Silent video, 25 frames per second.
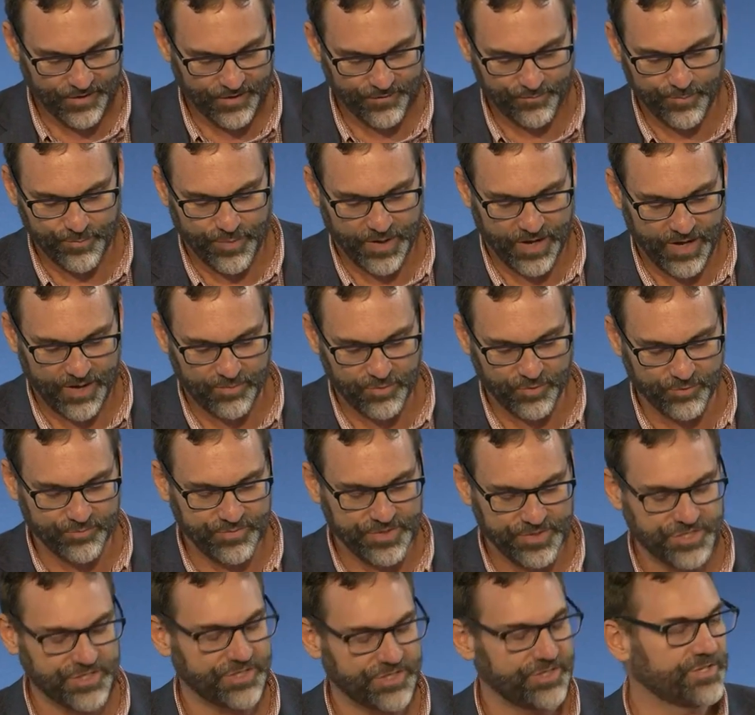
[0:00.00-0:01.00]
of
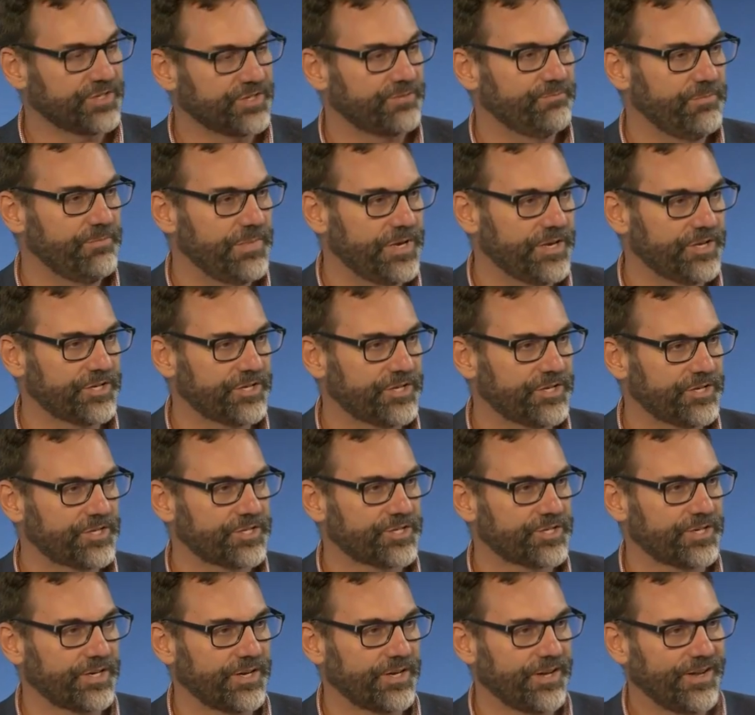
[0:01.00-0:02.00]
Bible missions and
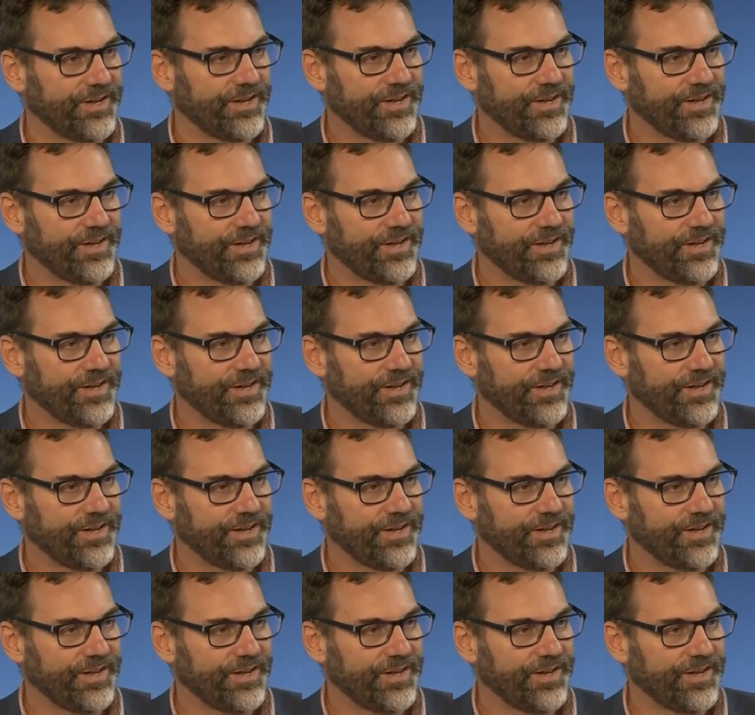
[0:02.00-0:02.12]
ministry.